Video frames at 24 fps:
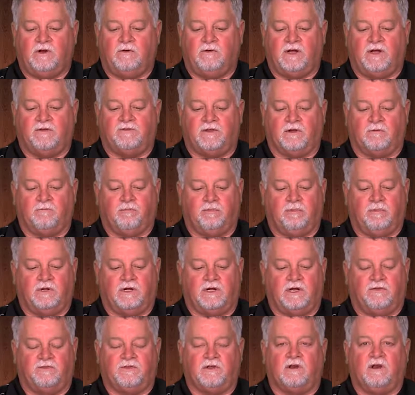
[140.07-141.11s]

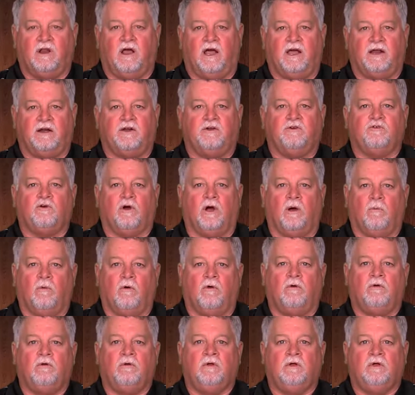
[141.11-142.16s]
get the client in
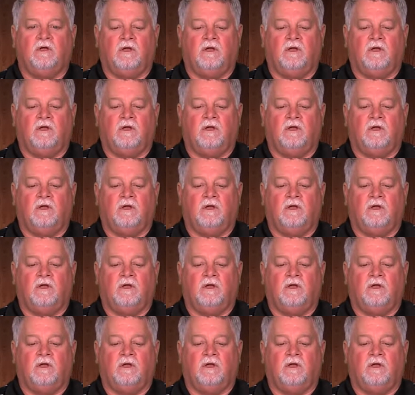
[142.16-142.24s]
trouble,